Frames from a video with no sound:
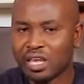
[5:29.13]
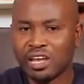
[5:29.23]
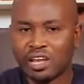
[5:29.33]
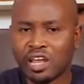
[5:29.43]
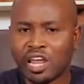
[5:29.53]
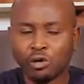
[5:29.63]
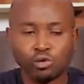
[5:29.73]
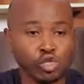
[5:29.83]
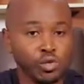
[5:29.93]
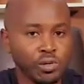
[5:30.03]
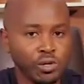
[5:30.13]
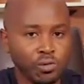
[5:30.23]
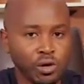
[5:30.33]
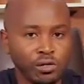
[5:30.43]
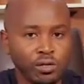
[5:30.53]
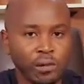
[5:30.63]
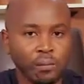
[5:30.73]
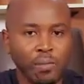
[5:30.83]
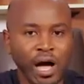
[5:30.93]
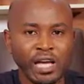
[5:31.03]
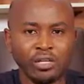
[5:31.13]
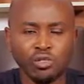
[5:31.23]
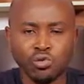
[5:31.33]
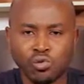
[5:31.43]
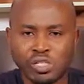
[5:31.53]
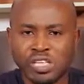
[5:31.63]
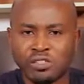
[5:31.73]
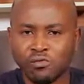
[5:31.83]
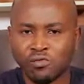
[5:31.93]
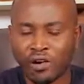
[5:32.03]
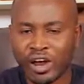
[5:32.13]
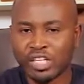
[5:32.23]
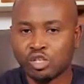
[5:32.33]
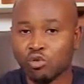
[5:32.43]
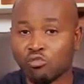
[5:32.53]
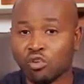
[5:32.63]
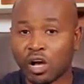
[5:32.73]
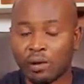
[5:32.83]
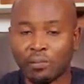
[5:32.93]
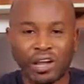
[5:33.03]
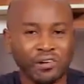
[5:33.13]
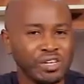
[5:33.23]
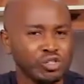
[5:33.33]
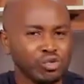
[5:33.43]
Learn how to speak well by using variety of vocabularies